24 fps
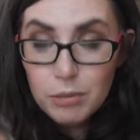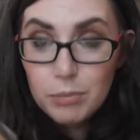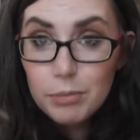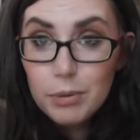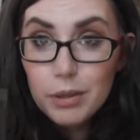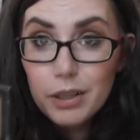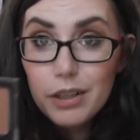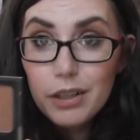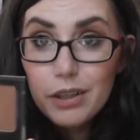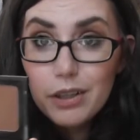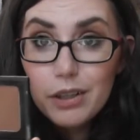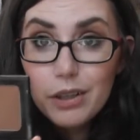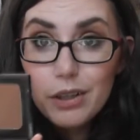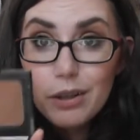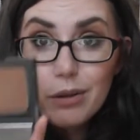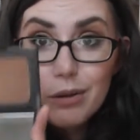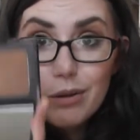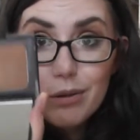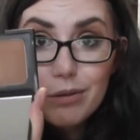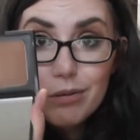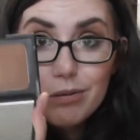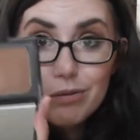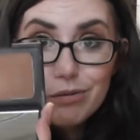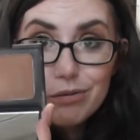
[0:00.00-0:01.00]
But here you go,
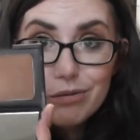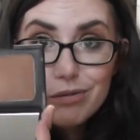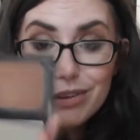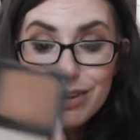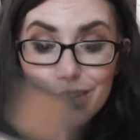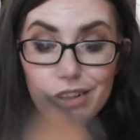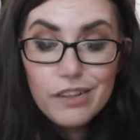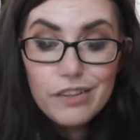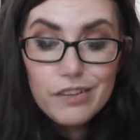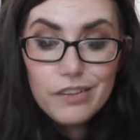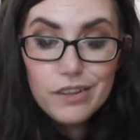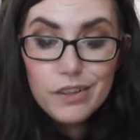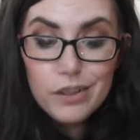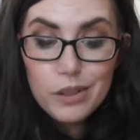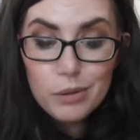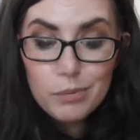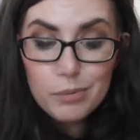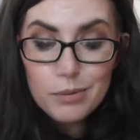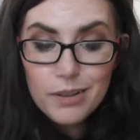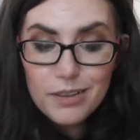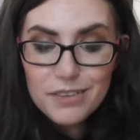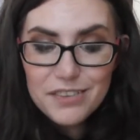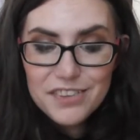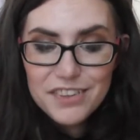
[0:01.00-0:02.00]
Casino
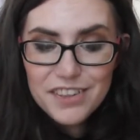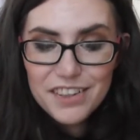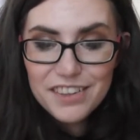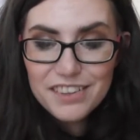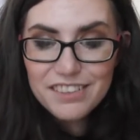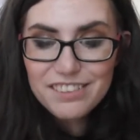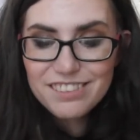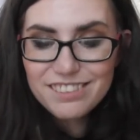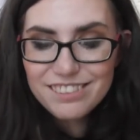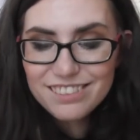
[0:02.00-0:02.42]
bronzer.